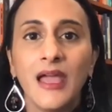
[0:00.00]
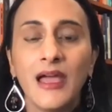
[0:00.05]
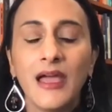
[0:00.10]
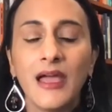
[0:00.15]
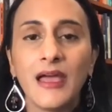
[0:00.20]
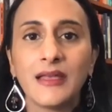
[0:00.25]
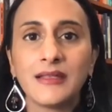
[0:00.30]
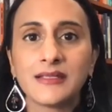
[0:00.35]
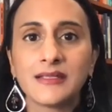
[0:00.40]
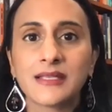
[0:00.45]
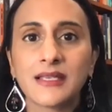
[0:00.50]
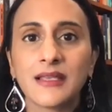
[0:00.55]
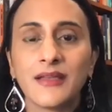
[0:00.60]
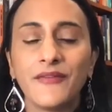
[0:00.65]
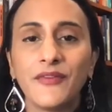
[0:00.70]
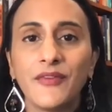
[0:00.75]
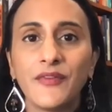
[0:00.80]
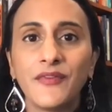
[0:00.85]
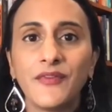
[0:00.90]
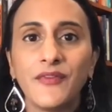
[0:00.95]
And
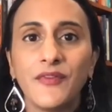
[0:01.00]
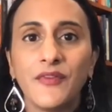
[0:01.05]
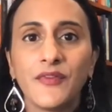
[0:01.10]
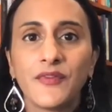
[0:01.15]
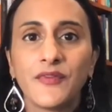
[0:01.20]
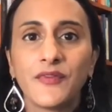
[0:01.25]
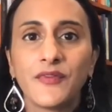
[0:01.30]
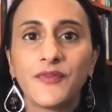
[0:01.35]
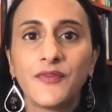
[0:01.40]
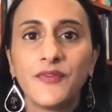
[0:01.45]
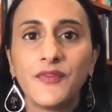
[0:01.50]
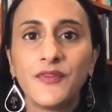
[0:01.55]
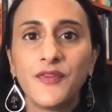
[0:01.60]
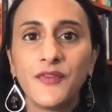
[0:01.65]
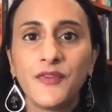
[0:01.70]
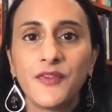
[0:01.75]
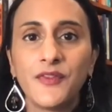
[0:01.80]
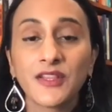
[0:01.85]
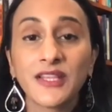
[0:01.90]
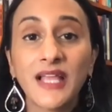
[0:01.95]

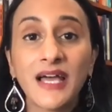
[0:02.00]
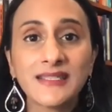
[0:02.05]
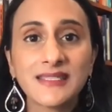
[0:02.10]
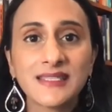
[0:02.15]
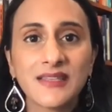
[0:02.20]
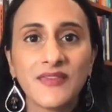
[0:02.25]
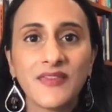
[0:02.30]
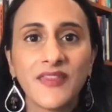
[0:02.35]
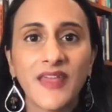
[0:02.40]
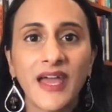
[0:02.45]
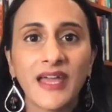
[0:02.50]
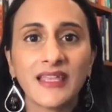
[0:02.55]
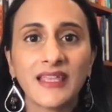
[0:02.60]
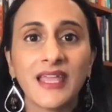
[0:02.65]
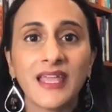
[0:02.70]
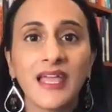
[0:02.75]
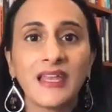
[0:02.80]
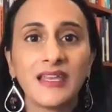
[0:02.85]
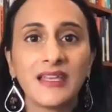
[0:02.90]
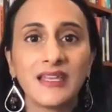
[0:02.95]
the lesson that
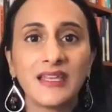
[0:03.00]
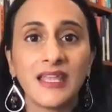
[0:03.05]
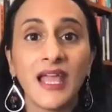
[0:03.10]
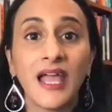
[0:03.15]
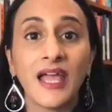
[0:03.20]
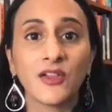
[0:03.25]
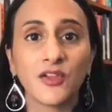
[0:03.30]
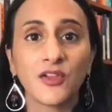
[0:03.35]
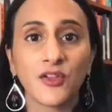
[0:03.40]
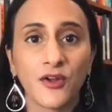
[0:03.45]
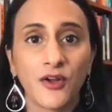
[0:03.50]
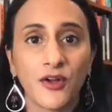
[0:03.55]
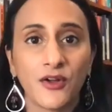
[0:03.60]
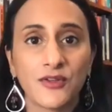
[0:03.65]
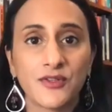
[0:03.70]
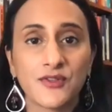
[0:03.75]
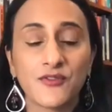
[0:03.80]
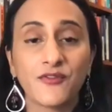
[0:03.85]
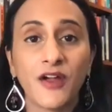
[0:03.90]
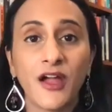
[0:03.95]
Kennedy had
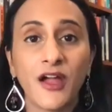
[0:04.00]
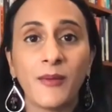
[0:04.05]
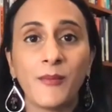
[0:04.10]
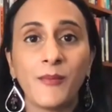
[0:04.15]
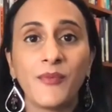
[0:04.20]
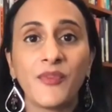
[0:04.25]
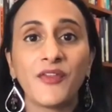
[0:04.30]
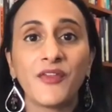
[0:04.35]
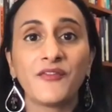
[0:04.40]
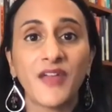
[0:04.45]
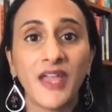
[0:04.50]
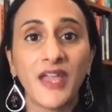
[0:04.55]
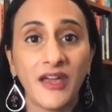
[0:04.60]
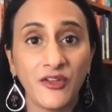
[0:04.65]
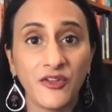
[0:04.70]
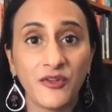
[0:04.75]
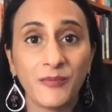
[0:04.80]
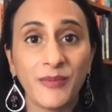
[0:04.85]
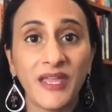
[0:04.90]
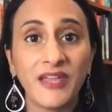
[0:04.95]
learned from the
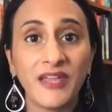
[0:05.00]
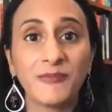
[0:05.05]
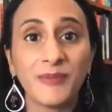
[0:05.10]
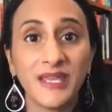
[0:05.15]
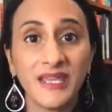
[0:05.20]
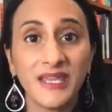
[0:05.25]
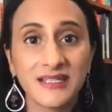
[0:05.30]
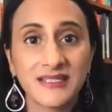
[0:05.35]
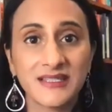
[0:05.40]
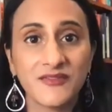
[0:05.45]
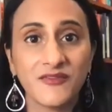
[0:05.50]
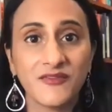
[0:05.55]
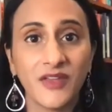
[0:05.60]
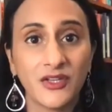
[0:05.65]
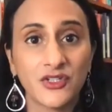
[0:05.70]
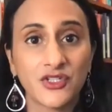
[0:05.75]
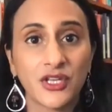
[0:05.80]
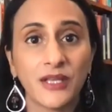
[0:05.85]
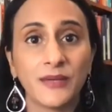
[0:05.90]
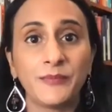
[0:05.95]
failed Bay of Pigs
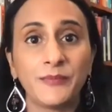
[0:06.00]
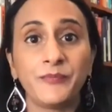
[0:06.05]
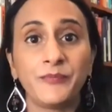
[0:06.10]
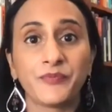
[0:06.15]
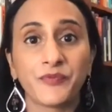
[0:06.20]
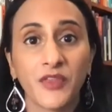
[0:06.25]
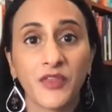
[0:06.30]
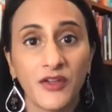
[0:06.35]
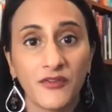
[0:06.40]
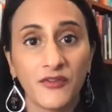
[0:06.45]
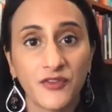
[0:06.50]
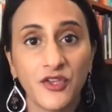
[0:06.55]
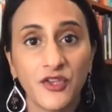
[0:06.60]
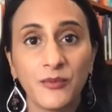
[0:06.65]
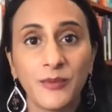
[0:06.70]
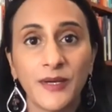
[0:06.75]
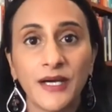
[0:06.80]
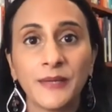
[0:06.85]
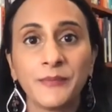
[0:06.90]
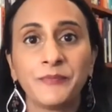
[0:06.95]
invasion of
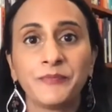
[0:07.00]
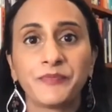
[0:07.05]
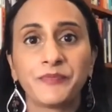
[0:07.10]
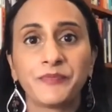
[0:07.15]
Cuba